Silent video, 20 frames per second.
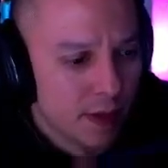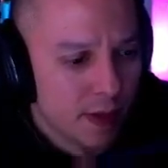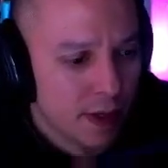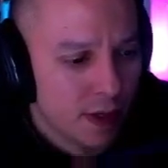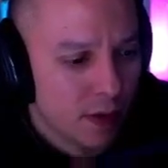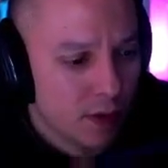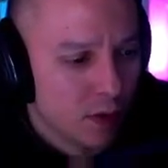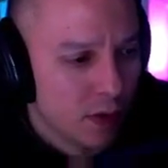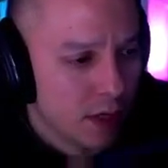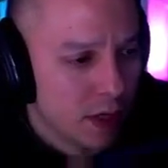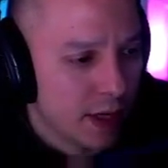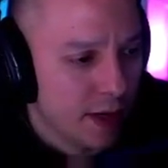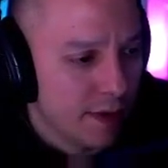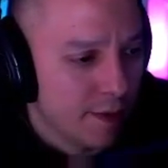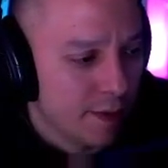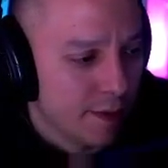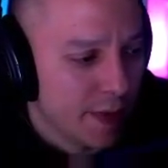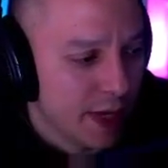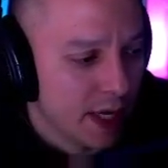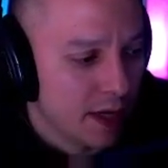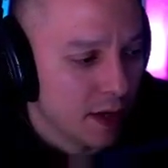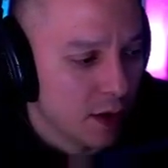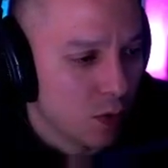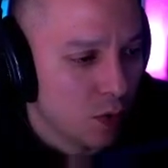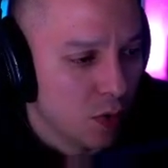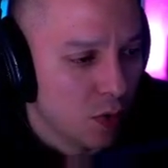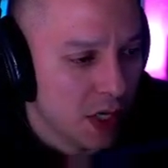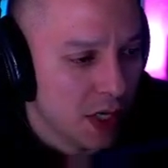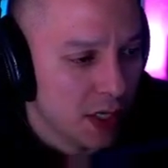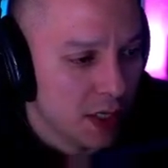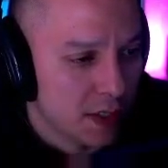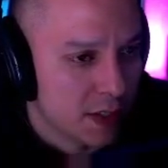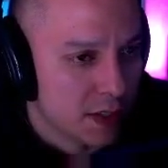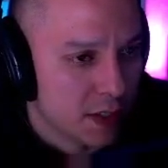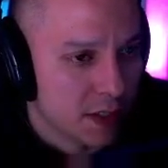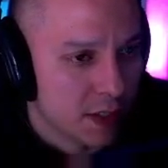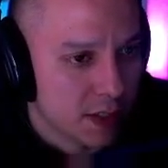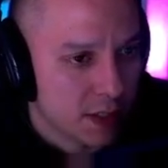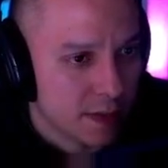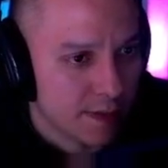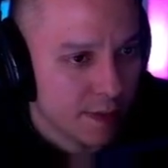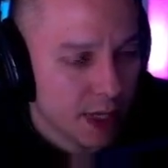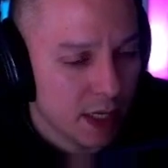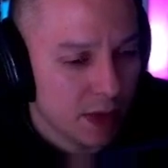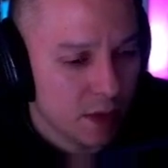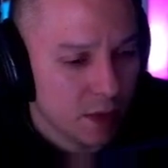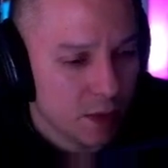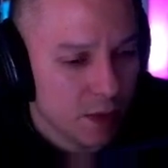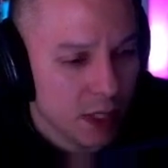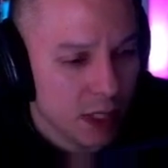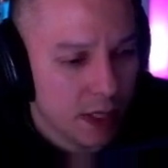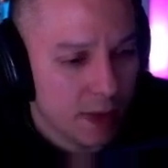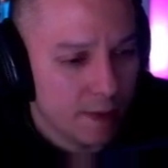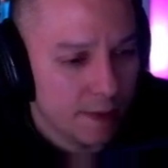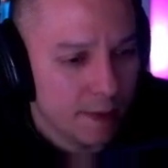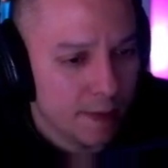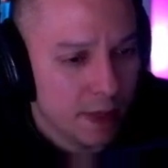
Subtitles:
And we're not even making queens, by the way.